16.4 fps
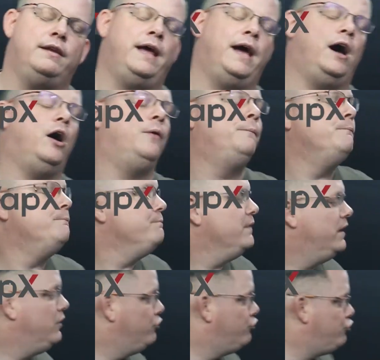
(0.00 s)
now,
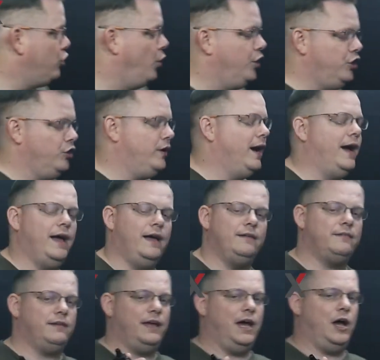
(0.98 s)
showing you
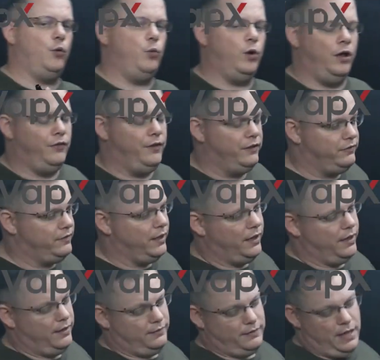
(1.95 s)
guys how well this
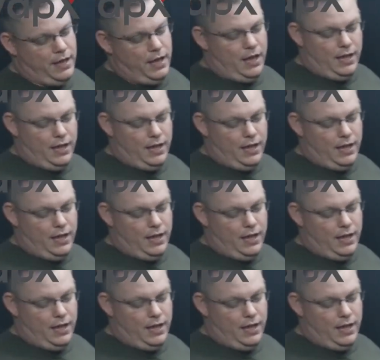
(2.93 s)
does.